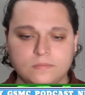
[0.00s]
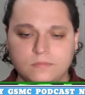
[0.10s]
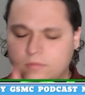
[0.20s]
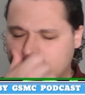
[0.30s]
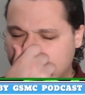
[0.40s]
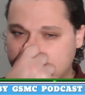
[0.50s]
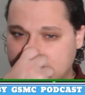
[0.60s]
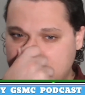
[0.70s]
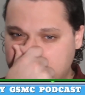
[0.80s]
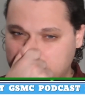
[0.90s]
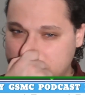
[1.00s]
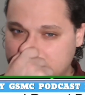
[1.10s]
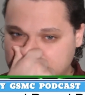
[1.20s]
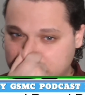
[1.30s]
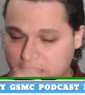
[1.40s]
they take they
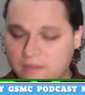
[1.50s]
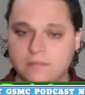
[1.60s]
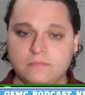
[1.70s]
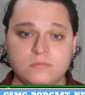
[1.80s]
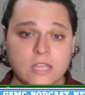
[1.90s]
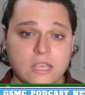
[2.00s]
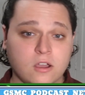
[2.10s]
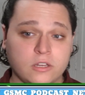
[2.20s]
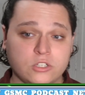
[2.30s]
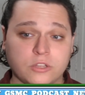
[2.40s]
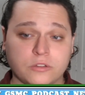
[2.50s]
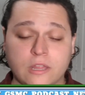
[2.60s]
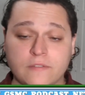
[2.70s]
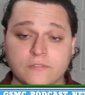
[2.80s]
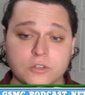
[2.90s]
they take on each other in that
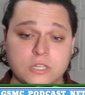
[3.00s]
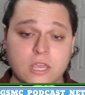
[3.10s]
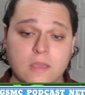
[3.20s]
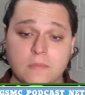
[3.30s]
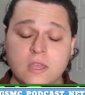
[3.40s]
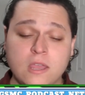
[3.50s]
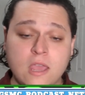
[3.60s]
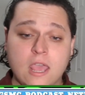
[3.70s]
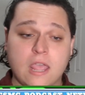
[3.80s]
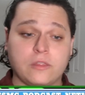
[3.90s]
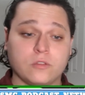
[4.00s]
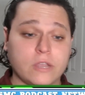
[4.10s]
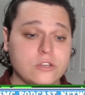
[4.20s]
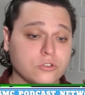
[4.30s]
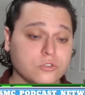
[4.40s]
first game and the
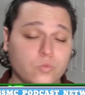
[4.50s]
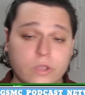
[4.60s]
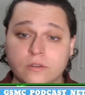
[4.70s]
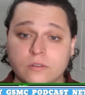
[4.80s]
Rangers win